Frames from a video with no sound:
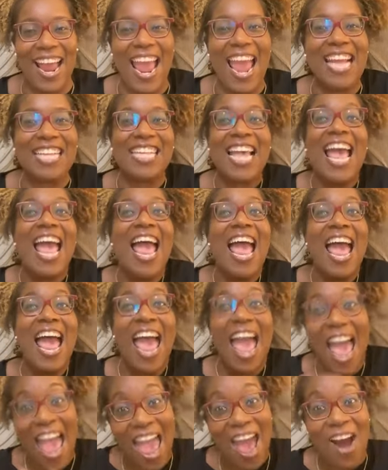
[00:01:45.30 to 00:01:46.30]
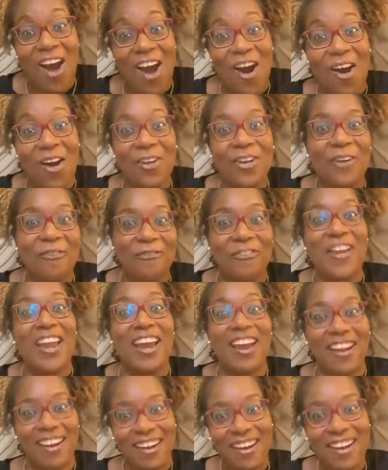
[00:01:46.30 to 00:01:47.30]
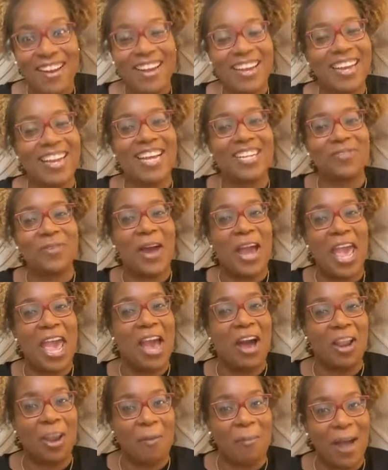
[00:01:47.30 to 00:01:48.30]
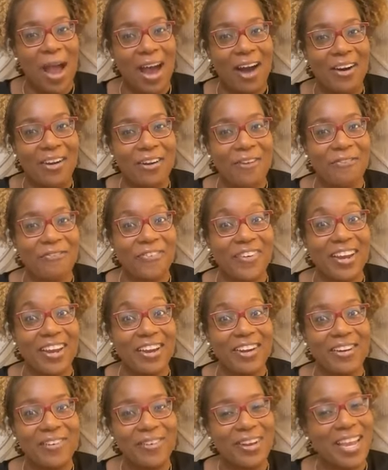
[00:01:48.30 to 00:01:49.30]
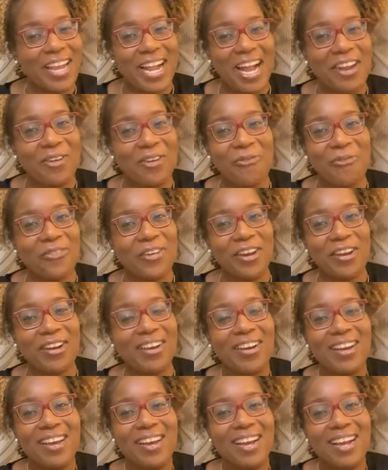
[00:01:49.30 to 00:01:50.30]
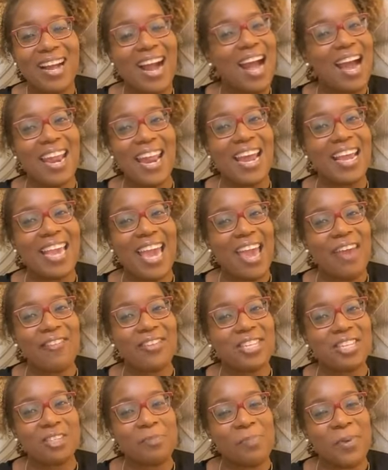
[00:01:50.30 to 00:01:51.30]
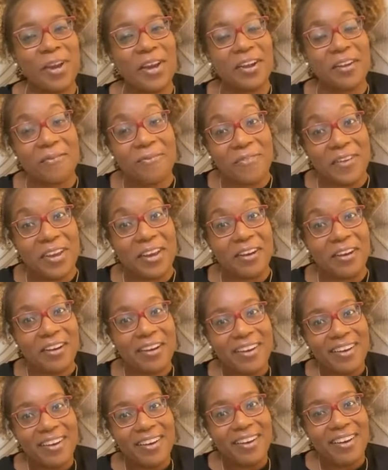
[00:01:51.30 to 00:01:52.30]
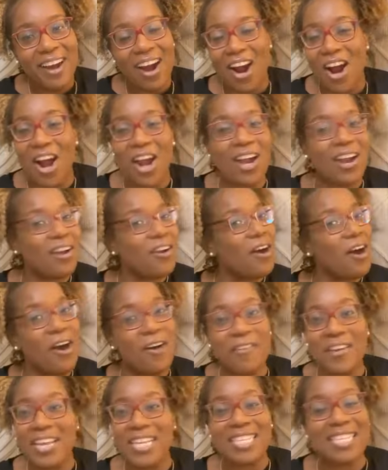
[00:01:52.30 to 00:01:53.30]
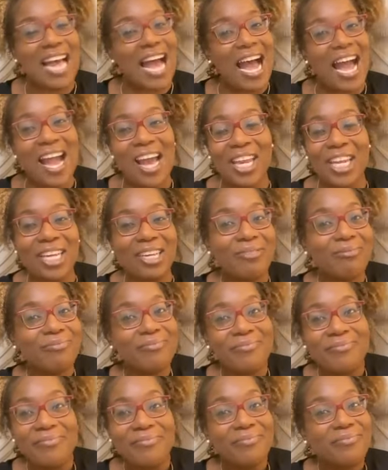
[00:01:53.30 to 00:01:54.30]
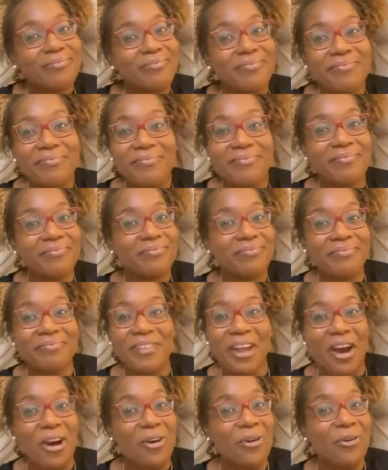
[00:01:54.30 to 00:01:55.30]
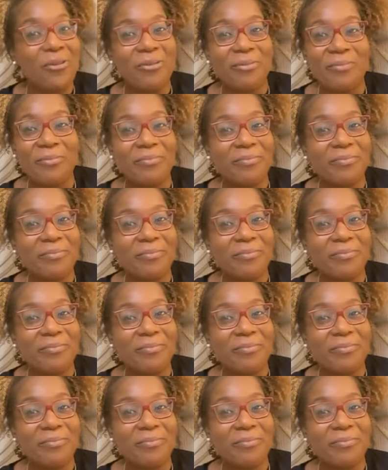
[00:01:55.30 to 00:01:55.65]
Exhale the fear. Because that's what hell about, the fear. We ain't got no fear. God ain't gave us a spirit of fear or of anxiety. No.